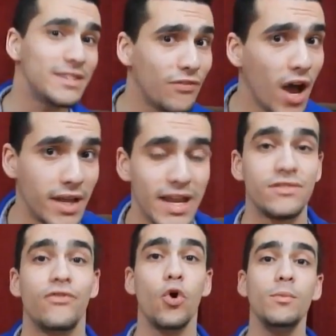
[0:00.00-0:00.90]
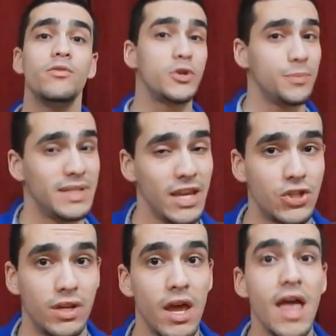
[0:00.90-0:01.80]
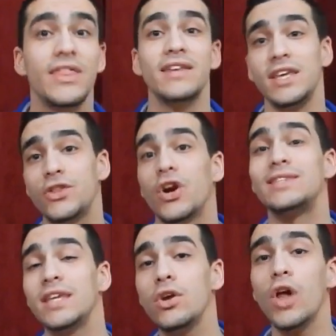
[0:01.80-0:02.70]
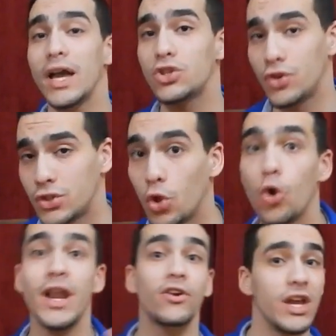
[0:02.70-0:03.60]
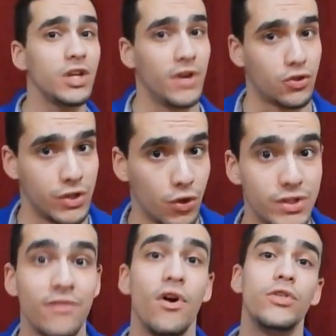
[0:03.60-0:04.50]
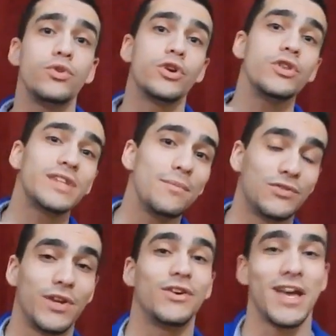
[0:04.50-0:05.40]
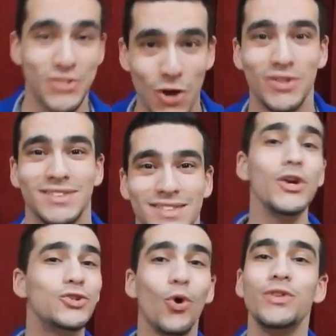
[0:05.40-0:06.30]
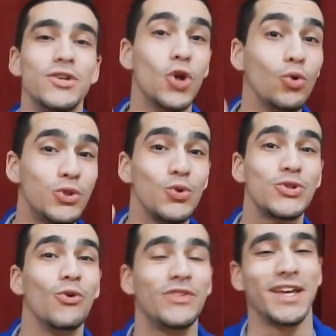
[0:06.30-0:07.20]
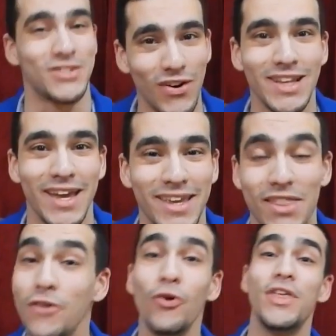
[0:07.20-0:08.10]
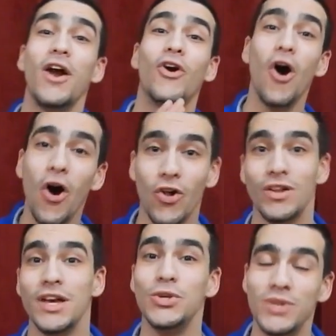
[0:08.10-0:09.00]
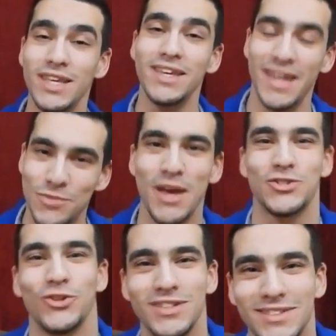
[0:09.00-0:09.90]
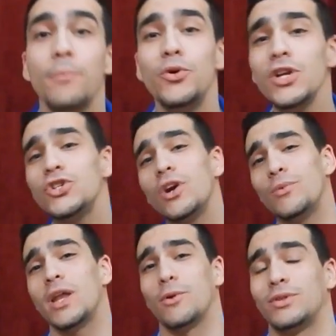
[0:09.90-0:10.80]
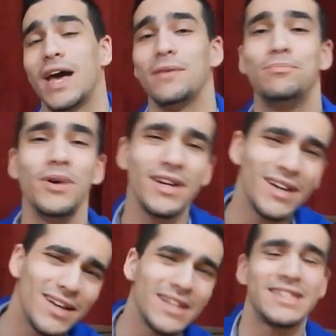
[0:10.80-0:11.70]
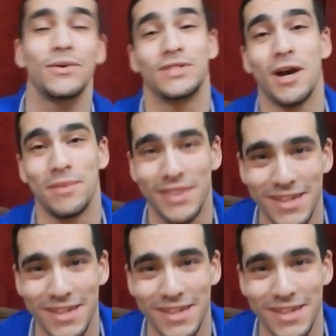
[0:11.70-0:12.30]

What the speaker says: is defined as a form of precipitation that is either a single ice crystal or an aggregation of ice crystals that fall through the Earth's atmosphere as snow. We are told that no two snowflakes are alike, therefore they are all unique and special. I'm pretty sure I'm right about that, but let's see what Tomi